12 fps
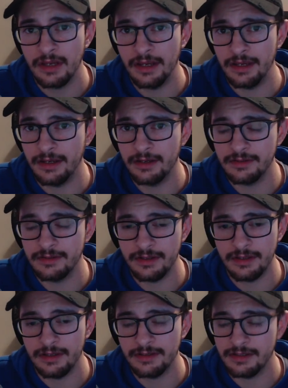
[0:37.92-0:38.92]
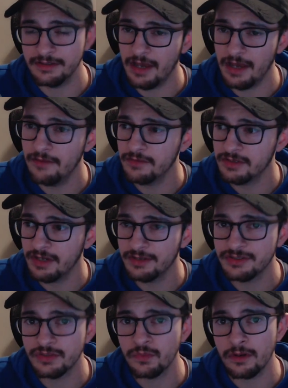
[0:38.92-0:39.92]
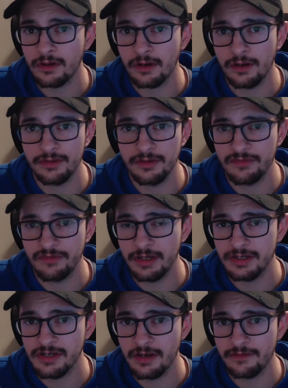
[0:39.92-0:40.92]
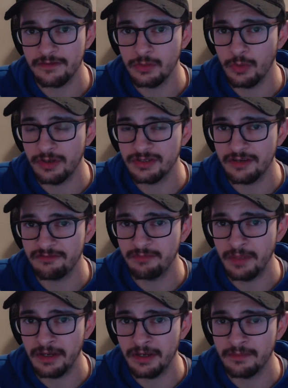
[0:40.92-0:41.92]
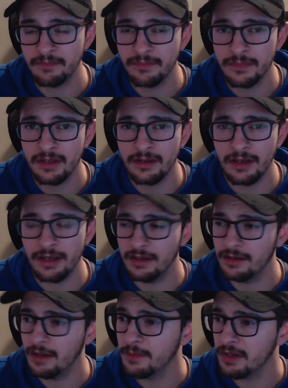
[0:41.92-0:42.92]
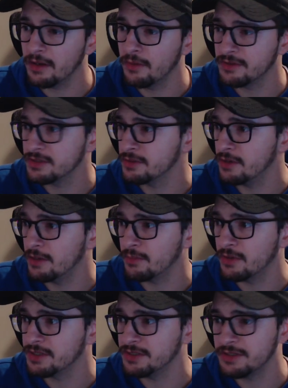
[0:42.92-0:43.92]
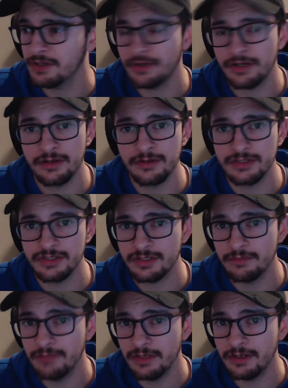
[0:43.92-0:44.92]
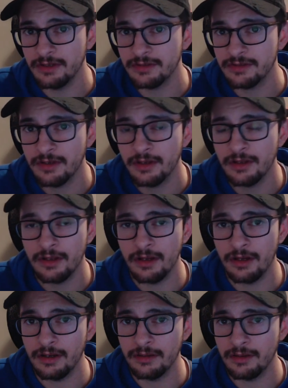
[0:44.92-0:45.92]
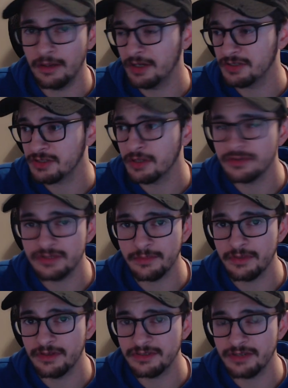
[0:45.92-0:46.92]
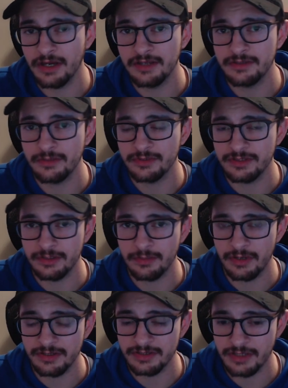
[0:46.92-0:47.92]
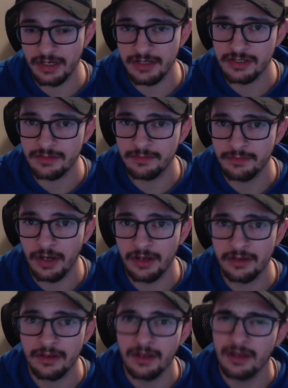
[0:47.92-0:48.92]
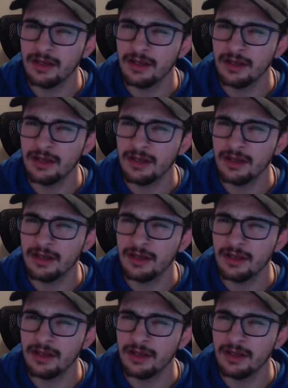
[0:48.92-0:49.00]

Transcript: and it is advertised to work on the VHF and UHF band. And I'm going to go into a lot more detail here in just a minute. Uh, I might show some of the slides that was in the presentation, but